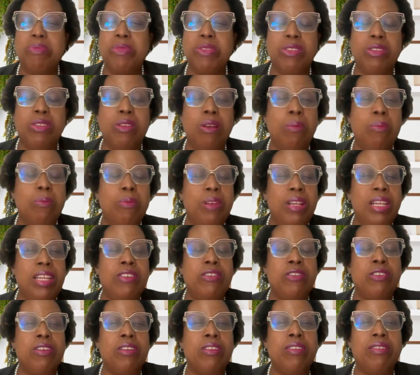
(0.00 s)
Some
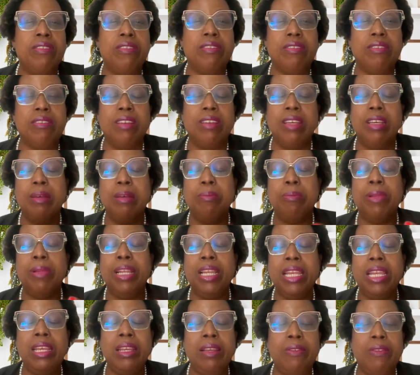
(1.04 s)
religions
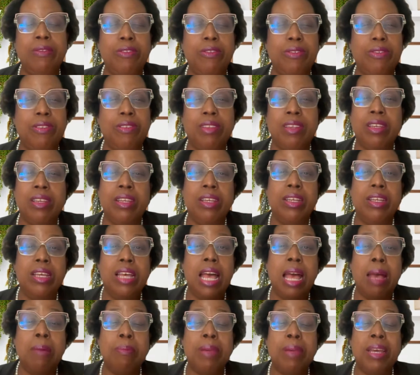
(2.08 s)
beliefs,
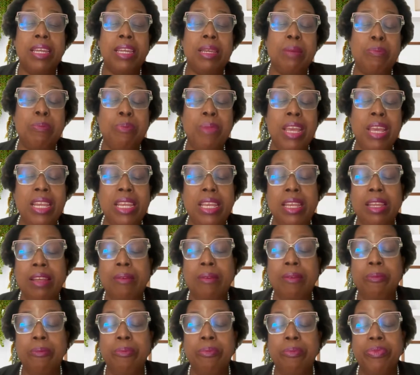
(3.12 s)
and in
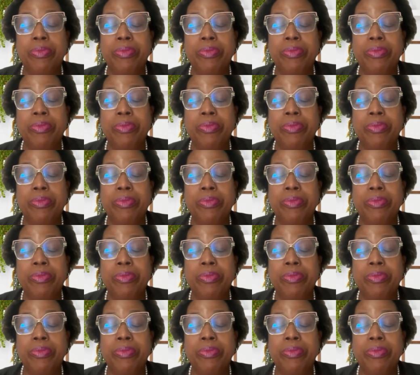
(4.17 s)
many,